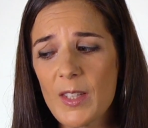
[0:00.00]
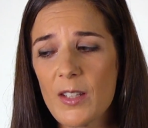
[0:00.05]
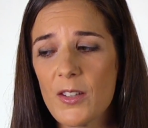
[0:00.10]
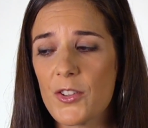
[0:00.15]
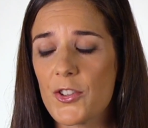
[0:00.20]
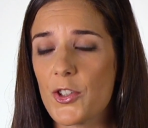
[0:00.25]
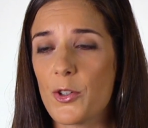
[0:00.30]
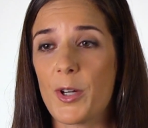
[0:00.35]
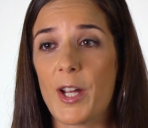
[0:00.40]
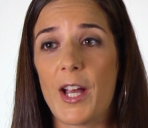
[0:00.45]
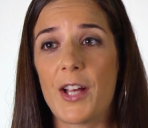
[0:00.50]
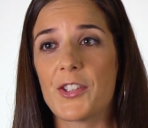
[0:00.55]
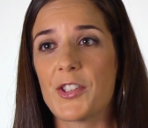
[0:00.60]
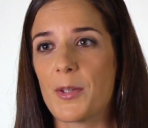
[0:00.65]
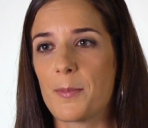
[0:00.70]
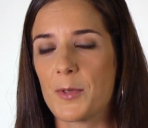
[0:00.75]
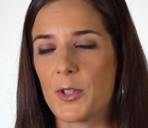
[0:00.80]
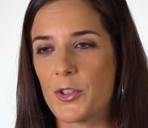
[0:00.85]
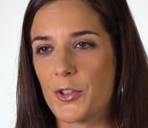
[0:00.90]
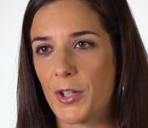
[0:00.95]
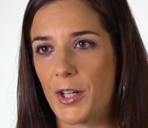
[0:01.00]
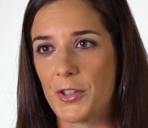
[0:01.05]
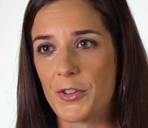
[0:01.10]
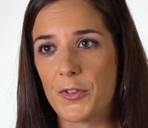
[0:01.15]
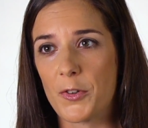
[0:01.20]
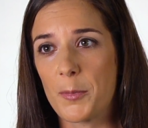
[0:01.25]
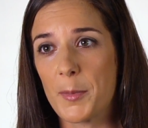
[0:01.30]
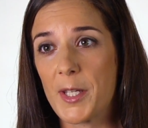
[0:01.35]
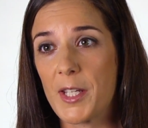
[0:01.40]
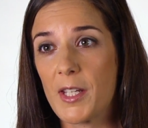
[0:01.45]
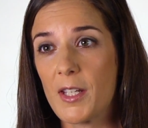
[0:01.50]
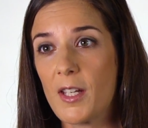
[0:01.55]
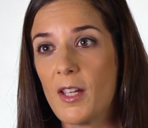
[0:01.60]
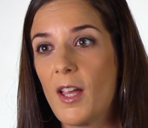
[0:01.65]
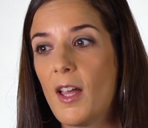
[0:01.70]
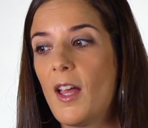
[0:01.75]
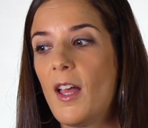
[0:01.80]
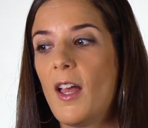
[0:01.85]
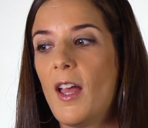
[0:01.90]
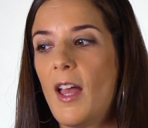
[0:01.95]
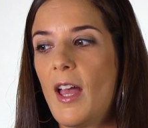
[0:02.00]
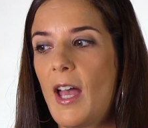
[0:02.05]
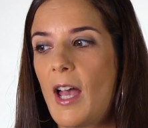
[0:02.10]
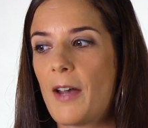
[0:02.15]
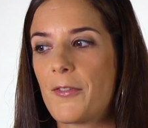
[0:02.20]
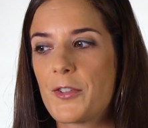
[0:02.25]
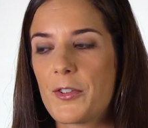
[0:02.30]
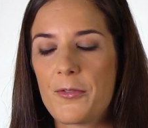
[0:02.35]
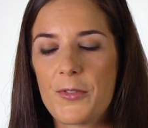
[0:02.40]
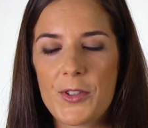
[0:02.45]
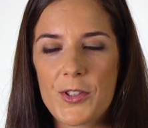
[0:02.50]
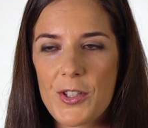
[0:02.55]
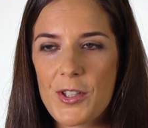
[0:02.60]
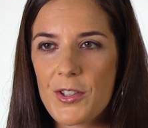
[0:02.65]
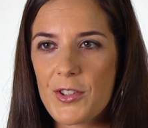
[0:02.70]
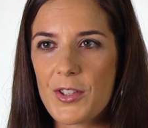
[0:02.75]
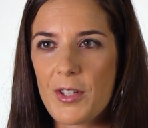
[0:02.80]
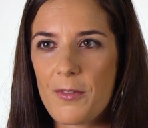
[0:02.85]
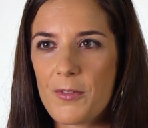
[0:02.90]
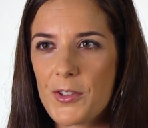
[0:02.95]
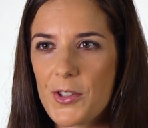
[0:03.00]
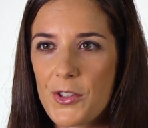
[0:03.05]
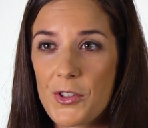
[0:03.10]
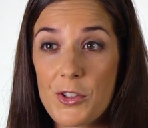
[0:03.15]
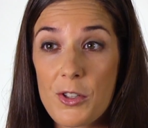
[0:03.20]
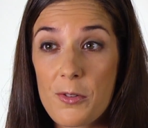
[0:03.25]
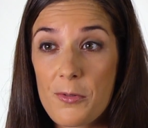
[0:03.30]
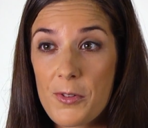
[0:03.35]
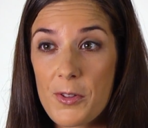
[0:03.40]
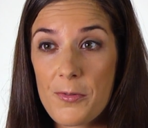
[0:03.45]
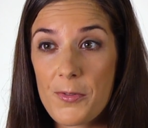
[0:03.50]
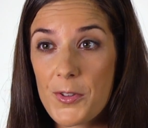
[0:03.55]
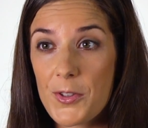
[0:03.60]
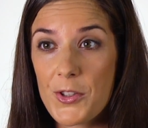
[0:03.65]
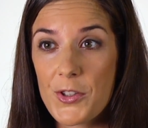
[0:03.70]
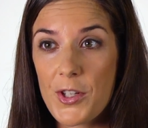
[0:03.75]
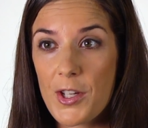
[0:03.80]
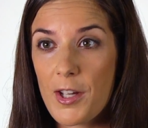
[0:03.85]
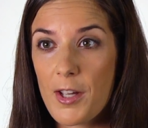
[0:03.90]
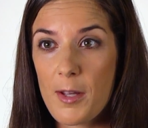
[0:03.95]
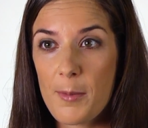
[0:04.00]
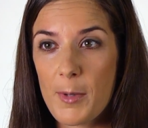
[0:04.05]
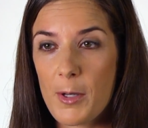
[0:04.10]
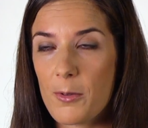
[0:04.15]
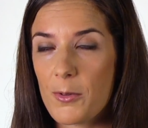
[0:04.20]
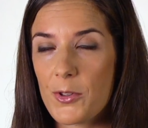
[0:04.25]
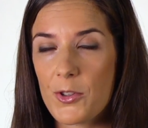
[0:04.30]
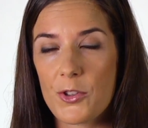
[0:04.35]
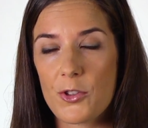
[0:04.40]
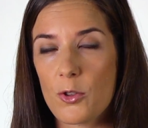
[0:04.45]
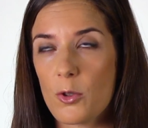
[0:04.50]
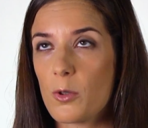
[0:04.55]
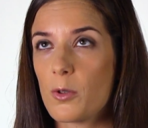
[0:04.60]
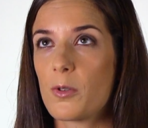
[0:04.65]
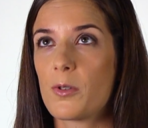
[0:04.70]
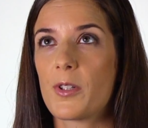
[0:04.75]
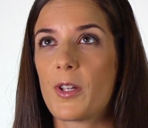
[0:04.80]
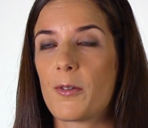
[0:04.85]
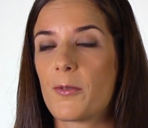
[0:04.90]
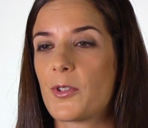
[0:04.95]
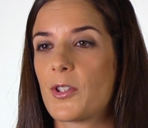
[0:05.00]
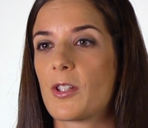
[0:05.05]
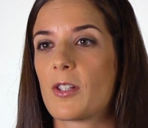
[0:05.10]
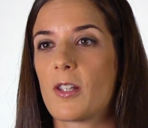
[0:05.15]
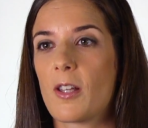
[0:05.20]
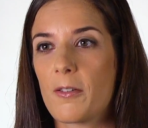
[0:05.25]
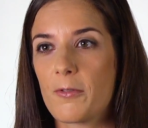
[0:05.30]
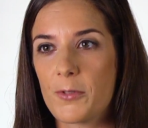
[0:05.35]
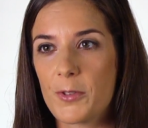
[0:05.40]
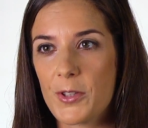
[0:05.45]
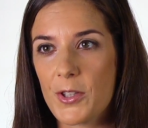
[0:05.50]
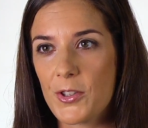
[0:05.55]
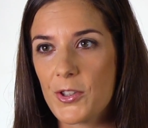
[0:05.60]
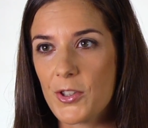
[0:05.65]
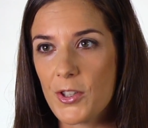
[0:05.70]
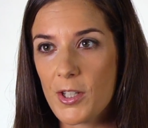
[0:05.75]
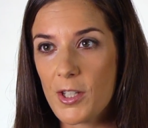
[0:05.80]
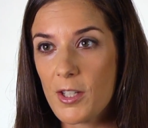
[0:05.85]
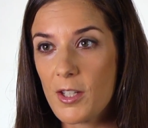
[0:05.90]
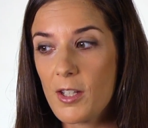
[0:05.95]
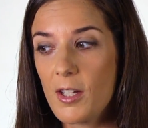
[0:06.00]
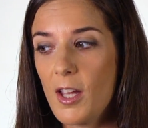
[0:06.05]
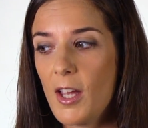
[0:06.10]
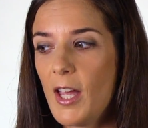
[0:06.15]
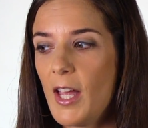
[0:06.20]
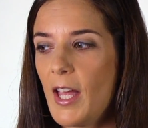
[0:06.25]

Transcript: So I asked them to transfer me. After visiting San Francisco for the first time, I was sold. I was in love with the city.